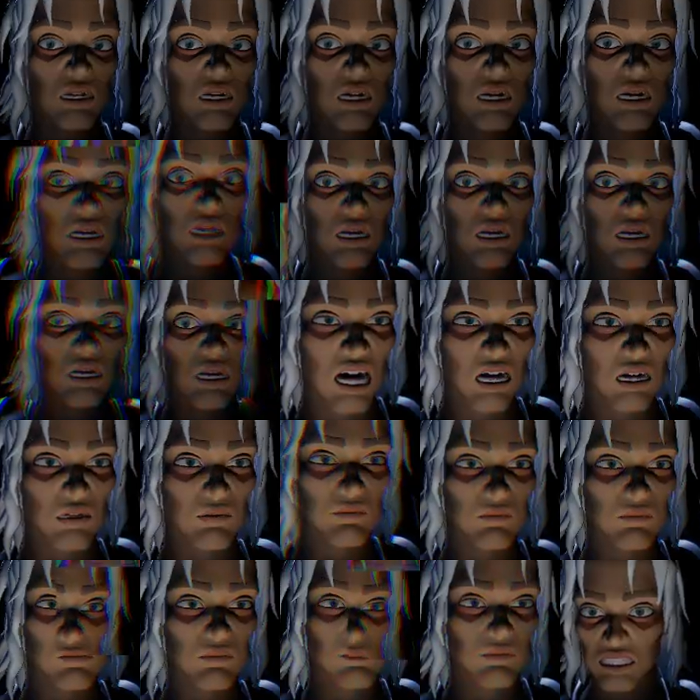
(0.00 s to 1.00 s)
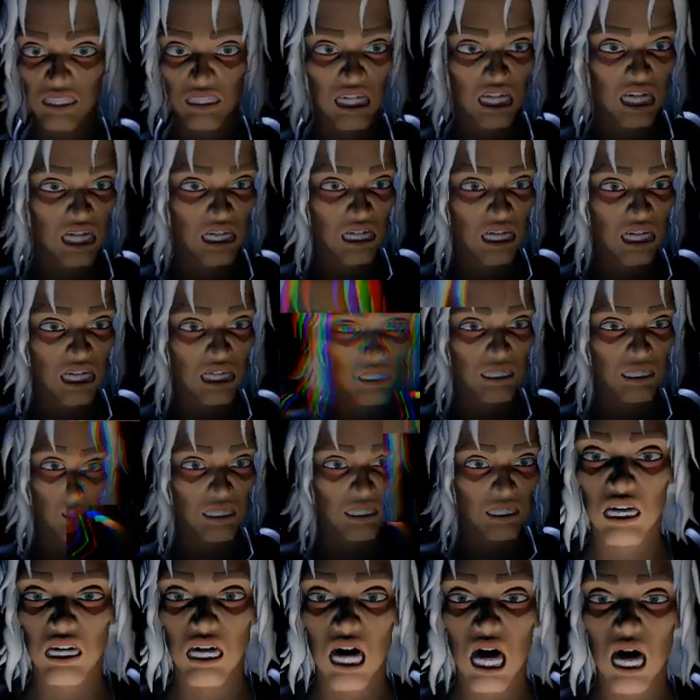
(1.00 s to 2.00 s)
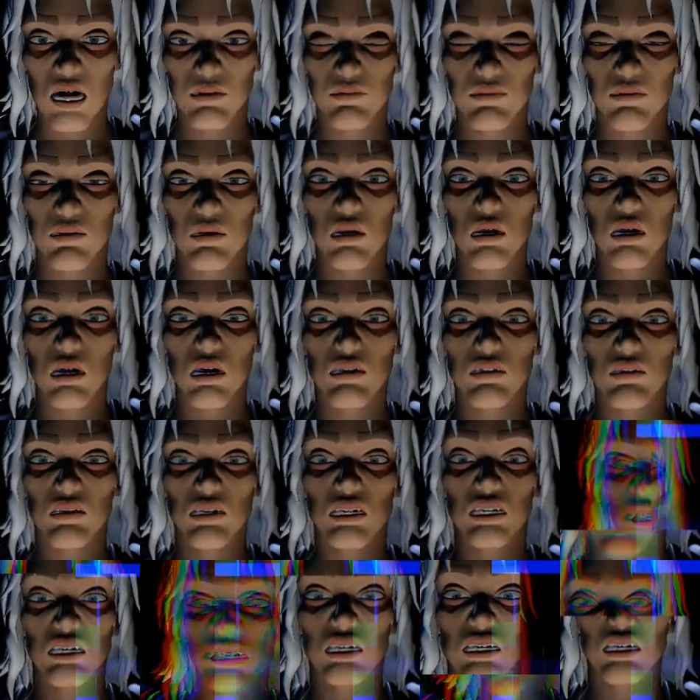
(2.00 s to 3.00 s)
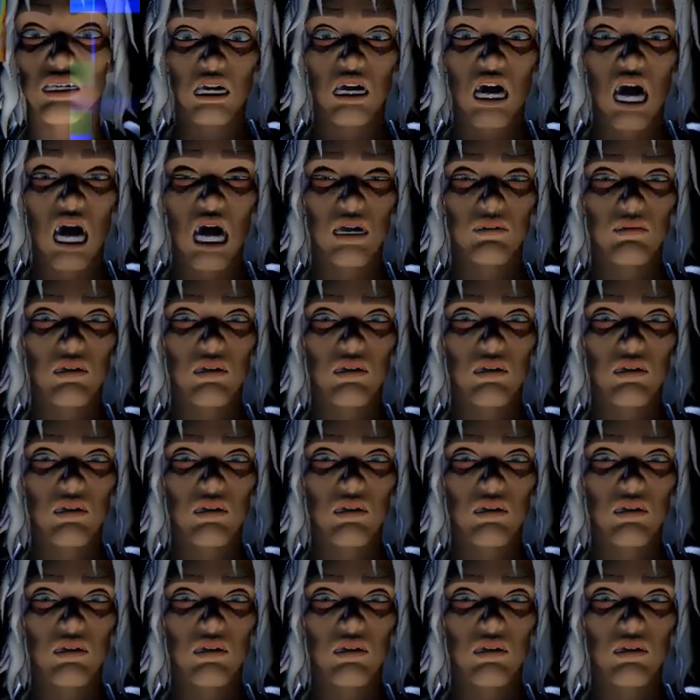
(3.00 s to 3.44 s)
That, but we could see if we remember how to do this shit.